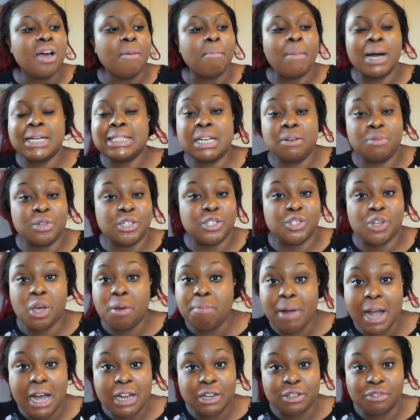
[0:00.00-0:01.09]
My dad was so
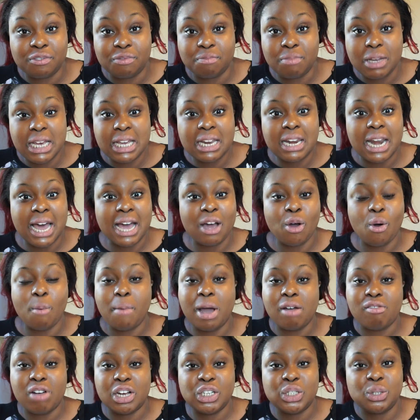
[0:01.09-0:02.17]
proud of me. Like, on
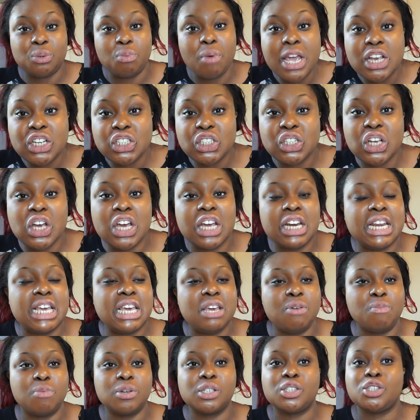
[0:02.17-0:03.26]
my graduation,
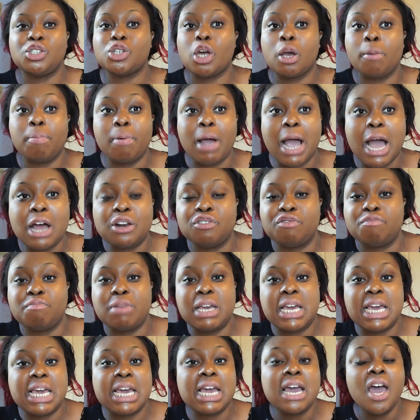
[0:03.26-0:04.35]
he was so proud of
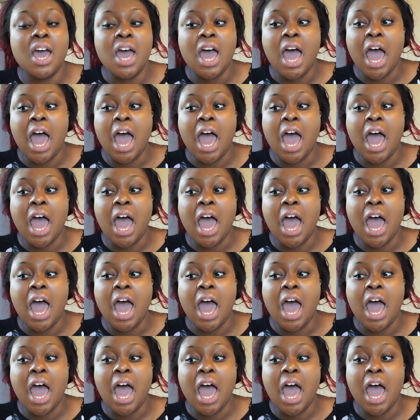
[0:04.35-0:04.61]
me.